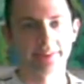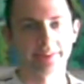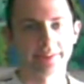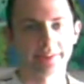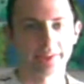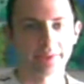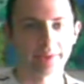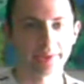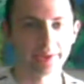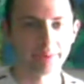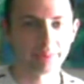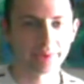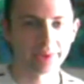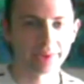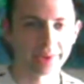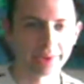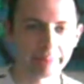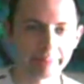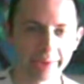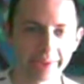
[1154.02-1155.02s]
Alright, well,
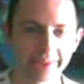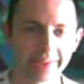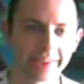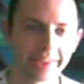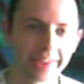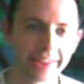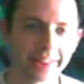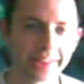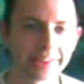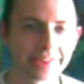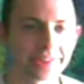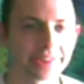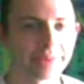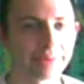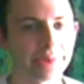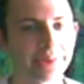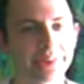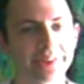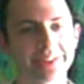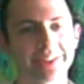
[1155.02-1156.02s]
I'm editing this in
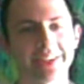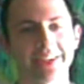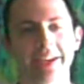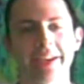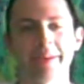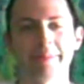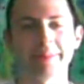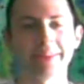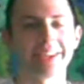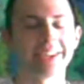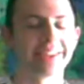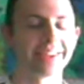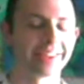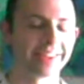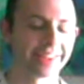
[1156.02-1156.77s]
real time, and